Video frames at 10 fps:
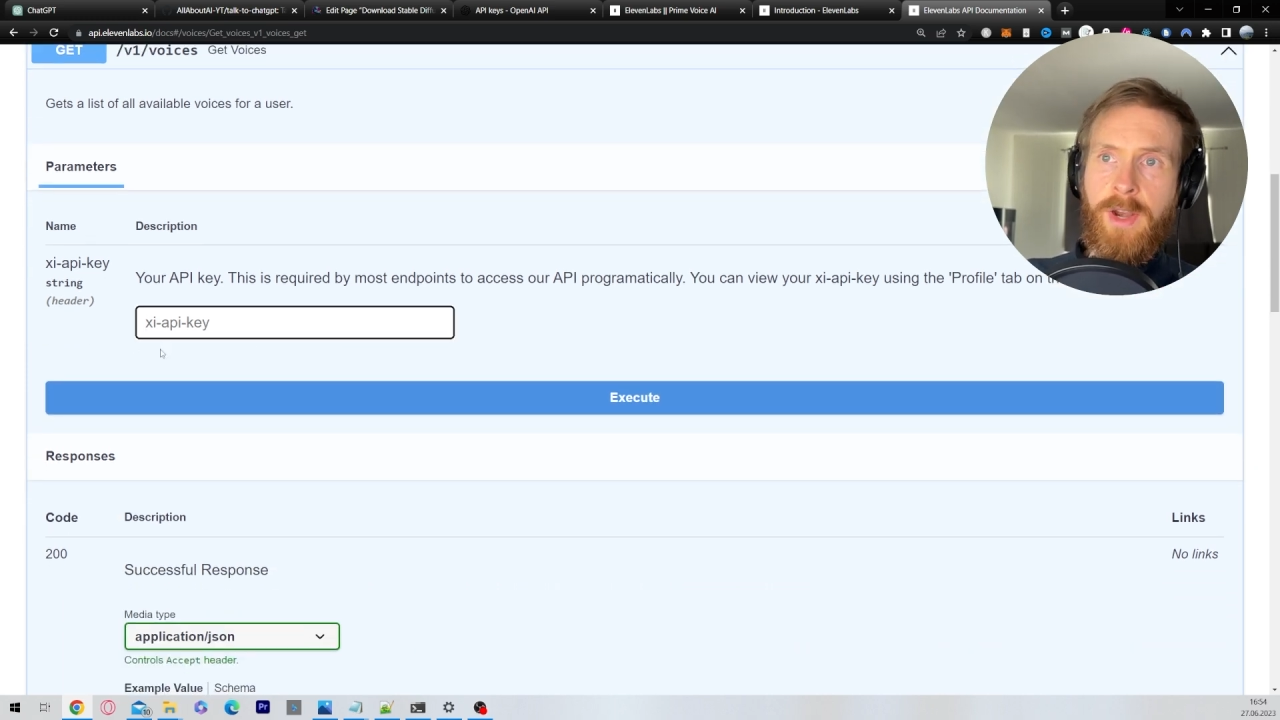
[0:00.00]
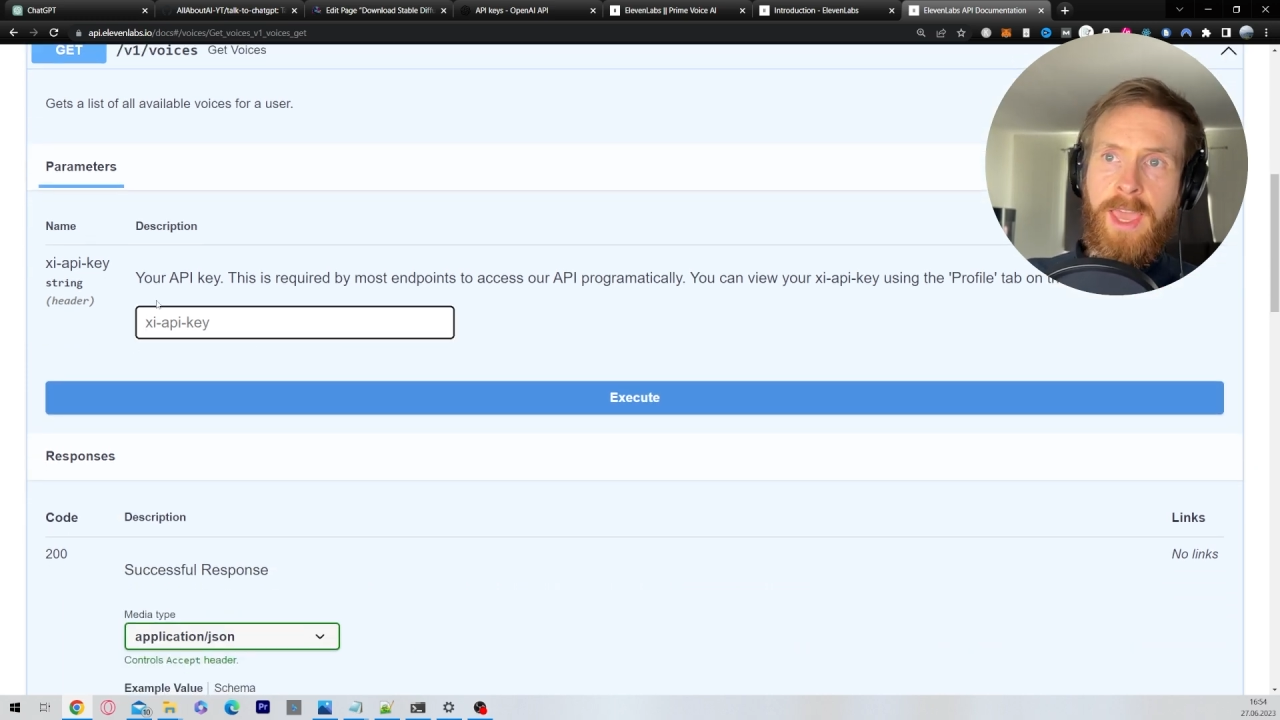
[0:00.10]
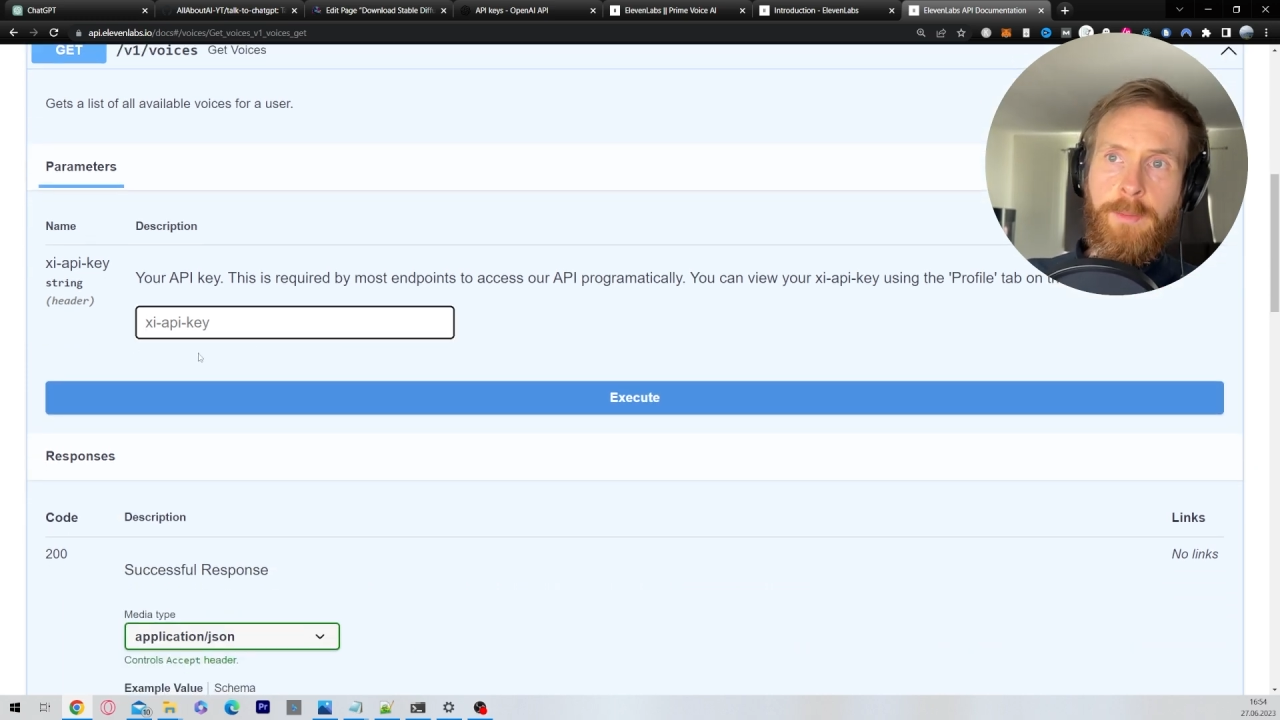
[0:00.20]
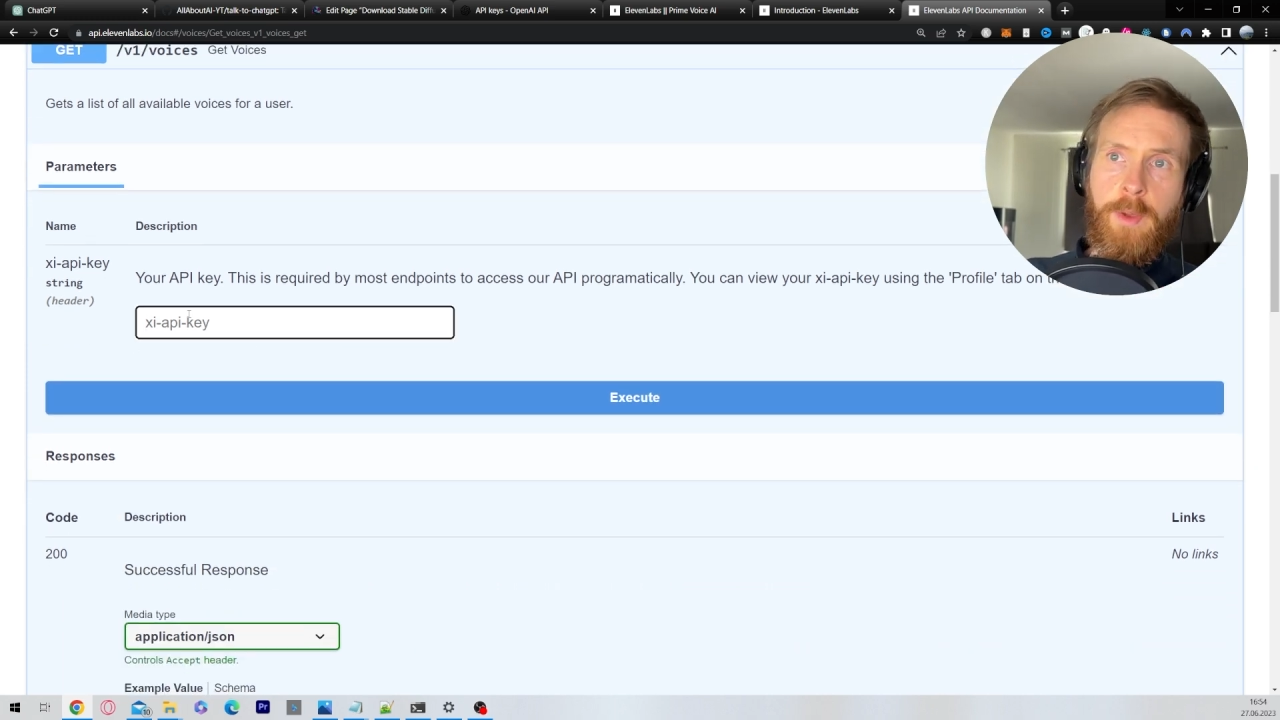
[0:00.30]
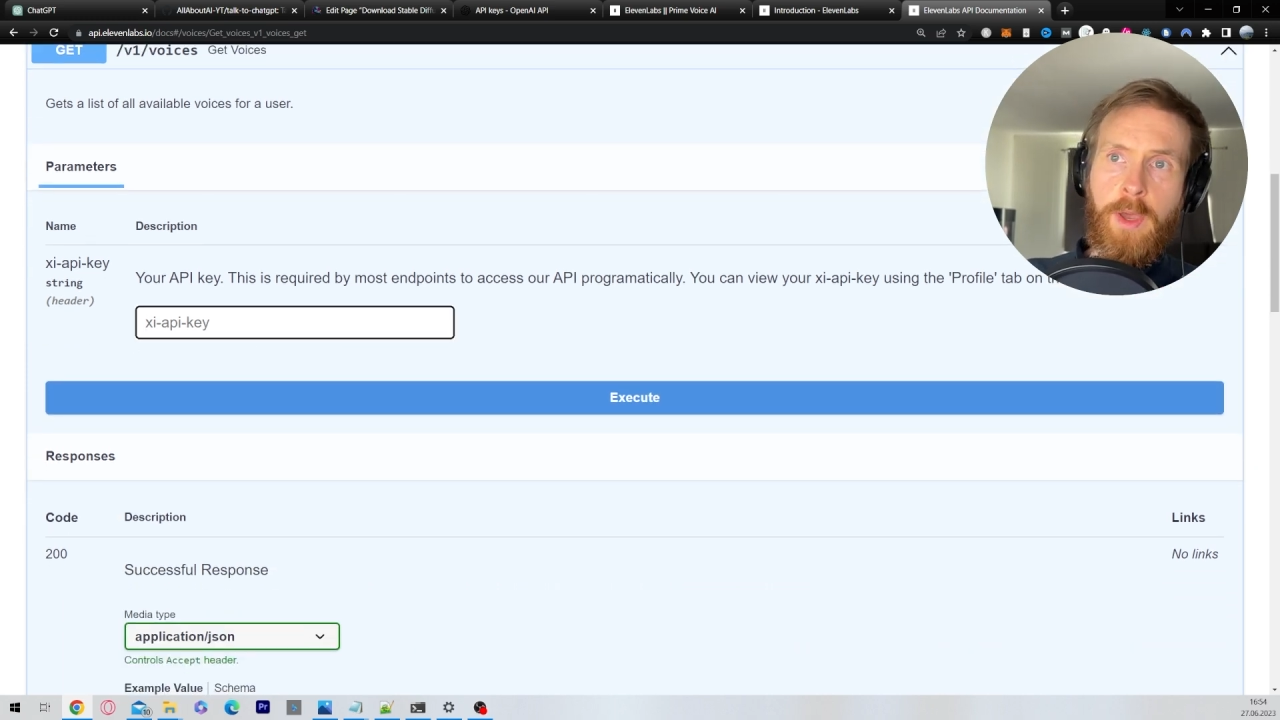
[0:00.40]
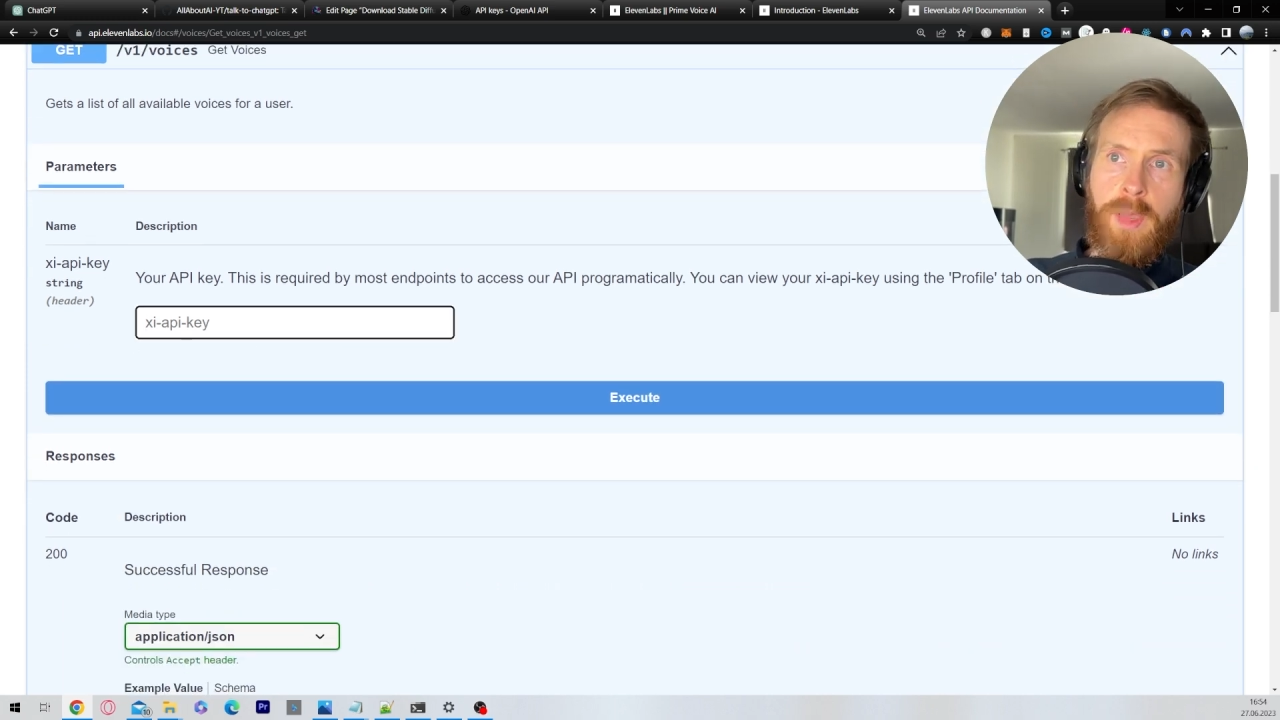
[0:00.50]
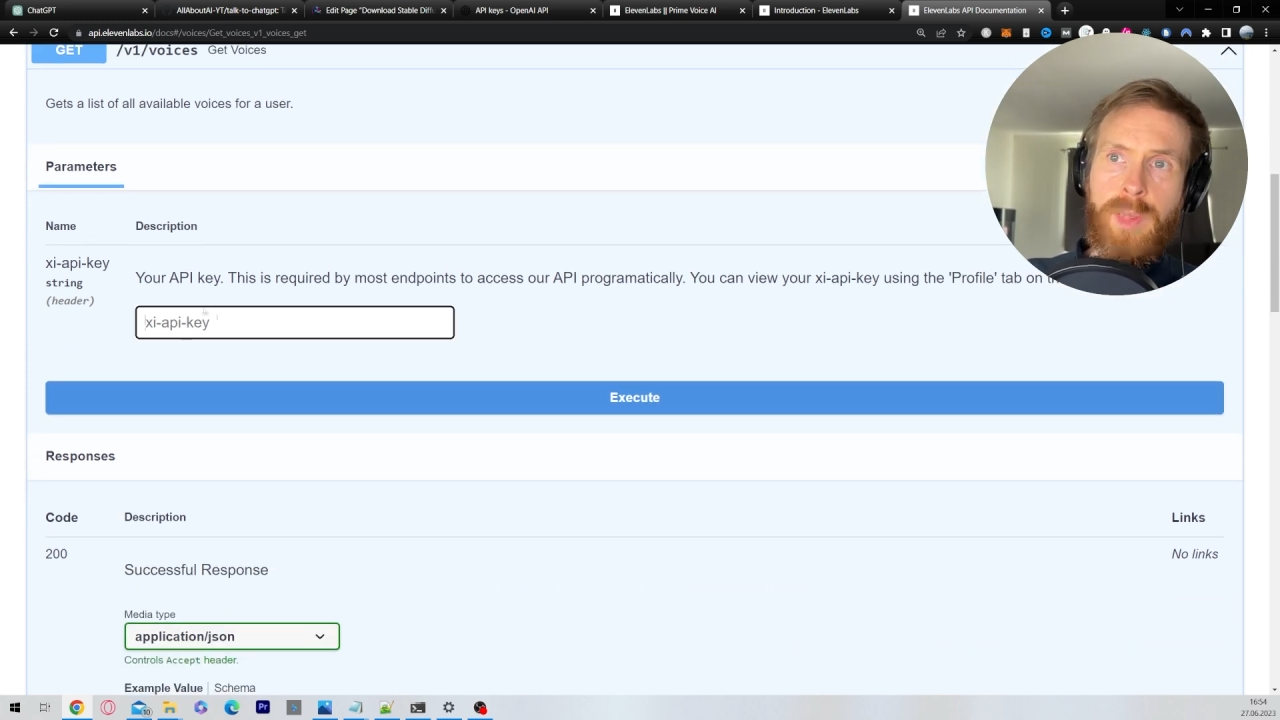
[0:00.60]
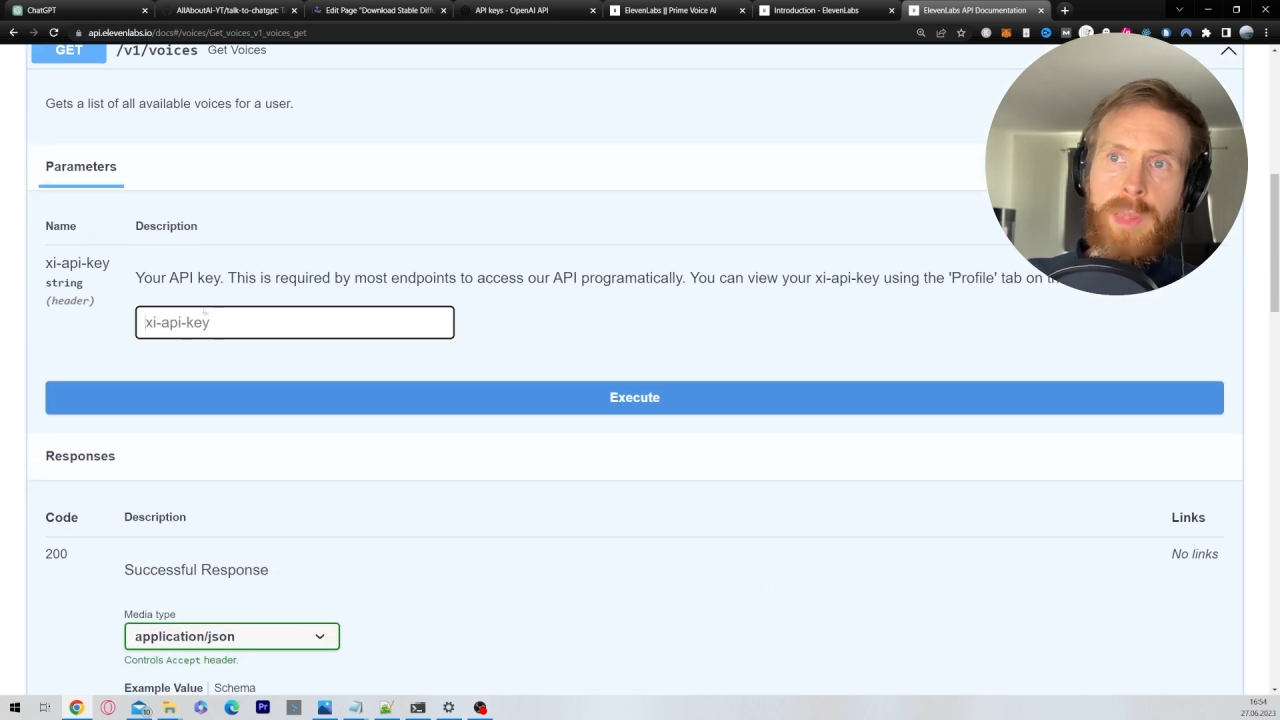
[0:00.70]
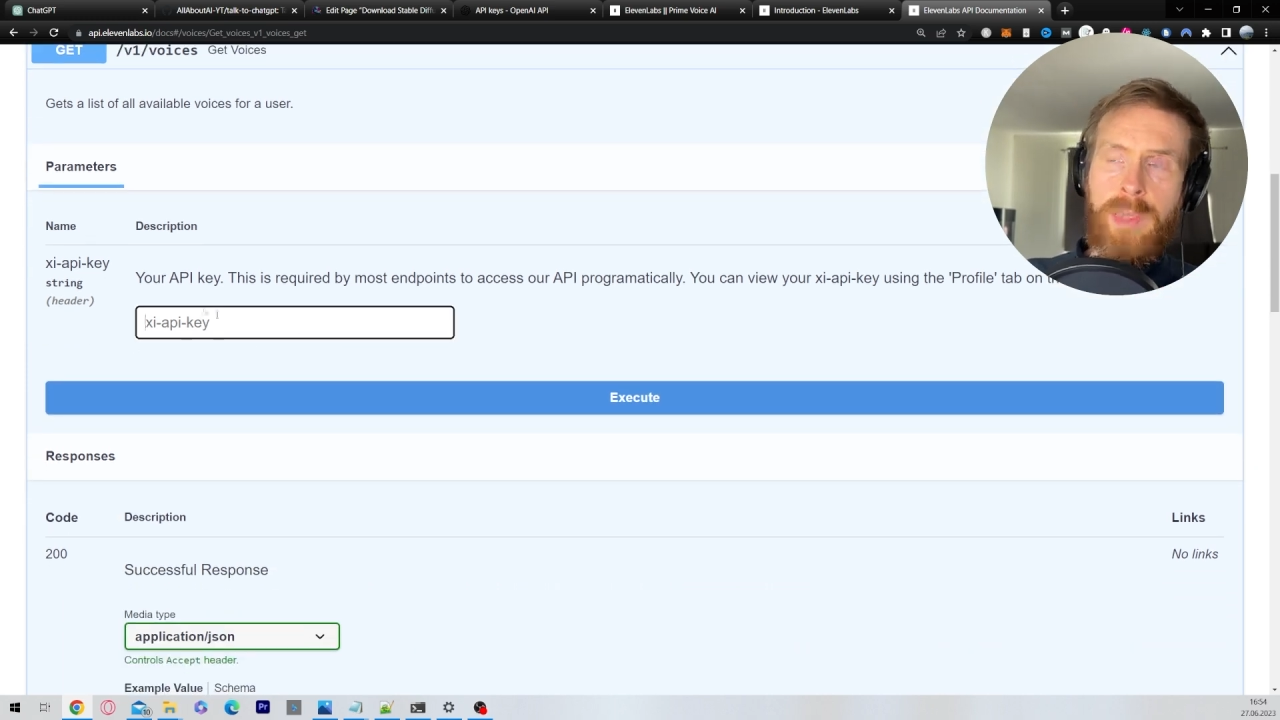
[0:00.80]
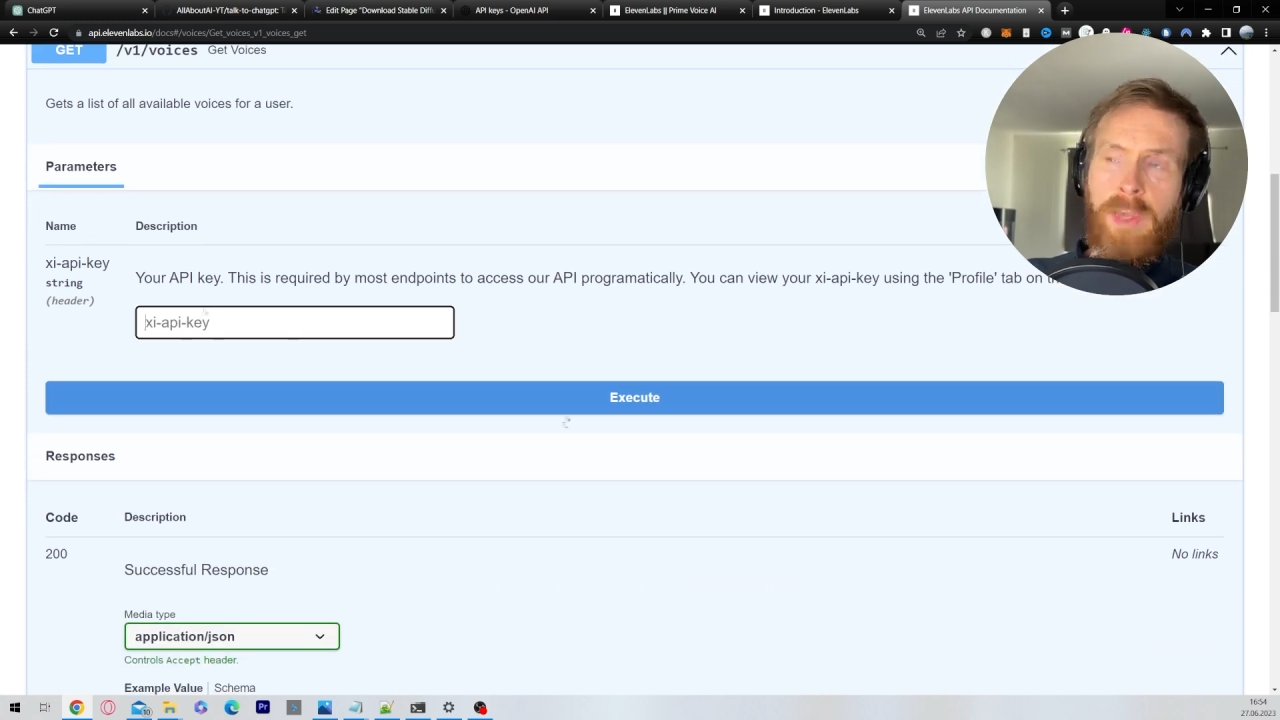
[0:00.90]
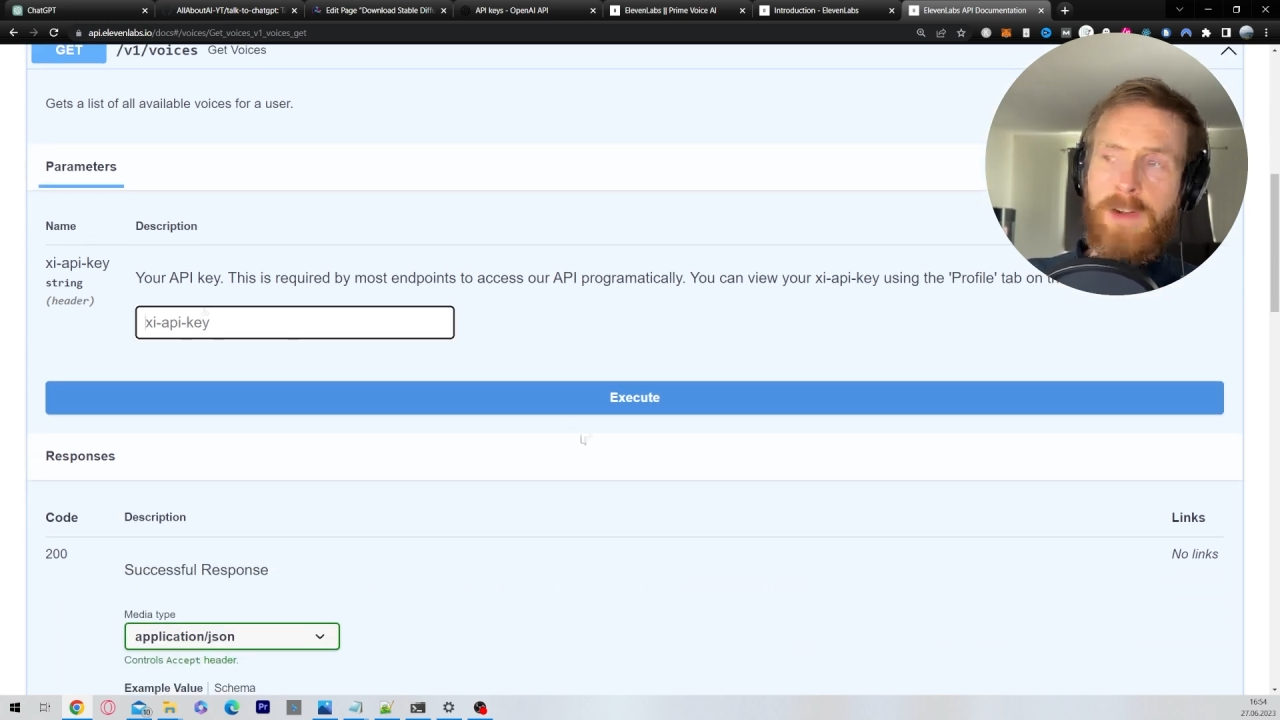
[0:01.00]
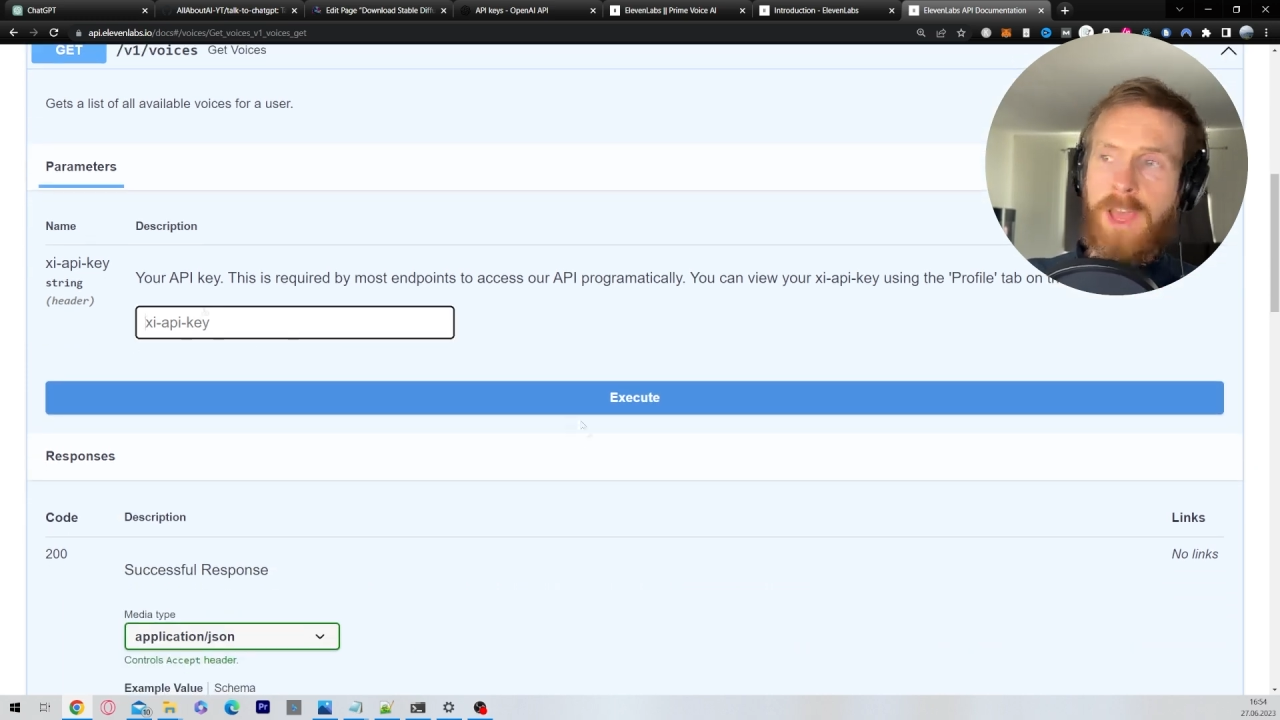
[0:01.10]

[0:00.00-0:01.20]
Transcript: A P I key here